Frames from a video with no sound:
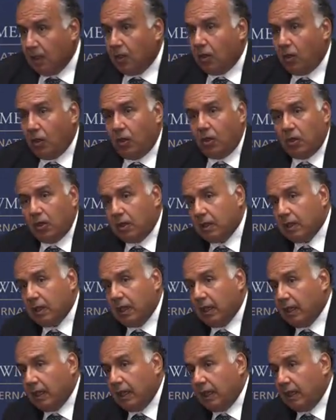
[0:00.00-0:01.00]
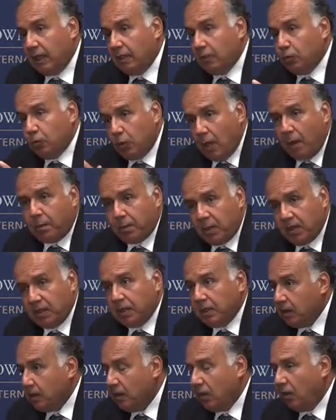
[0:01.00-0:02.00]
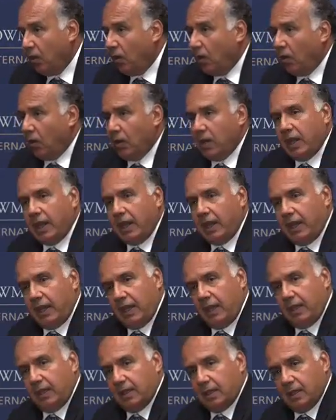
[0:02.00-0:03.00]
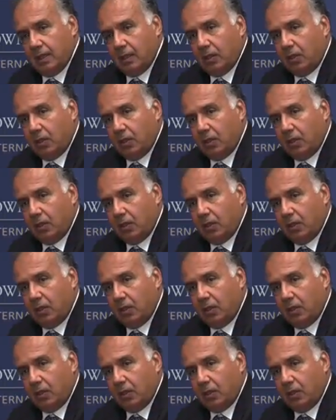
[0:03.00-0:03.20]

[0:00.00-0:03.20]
or a weapon or a